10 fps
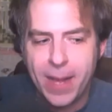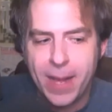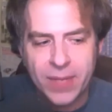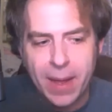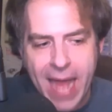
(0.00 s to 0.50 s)

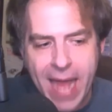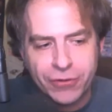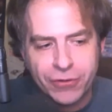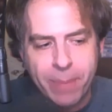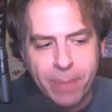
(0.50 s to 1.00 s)

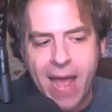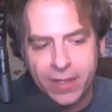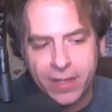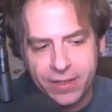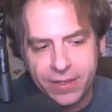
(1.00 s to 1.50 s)
actual
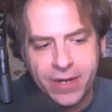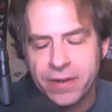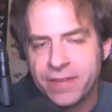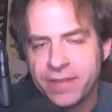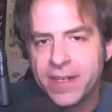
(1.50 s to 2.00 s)
Palantir to
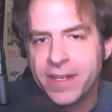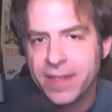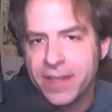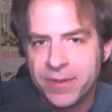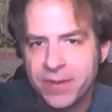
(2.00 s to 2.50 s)
see into the
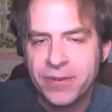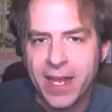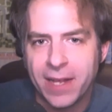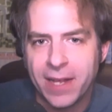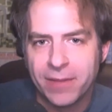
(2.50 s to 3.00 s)
future, like
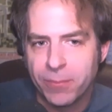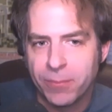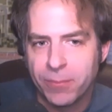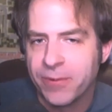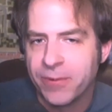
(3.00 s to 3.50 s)
from Lord of
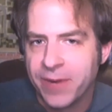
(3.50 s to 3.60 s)
the Rings?